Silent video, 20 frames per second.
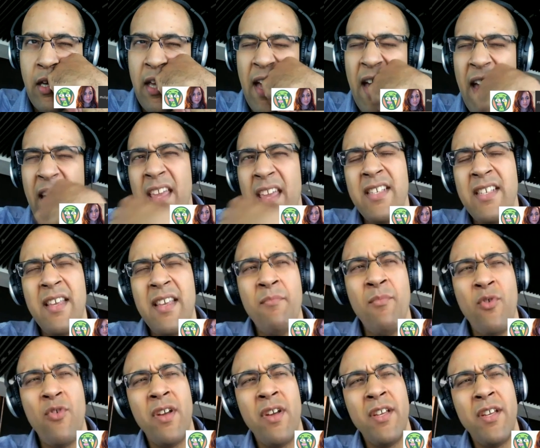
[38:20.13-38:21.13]
I guess I'm
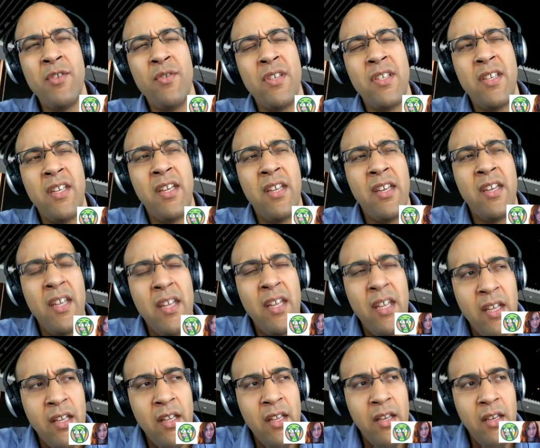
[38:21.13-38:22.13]
more interested
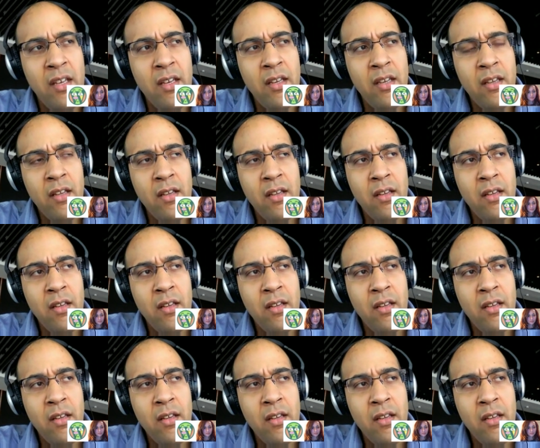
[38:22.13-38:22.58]
in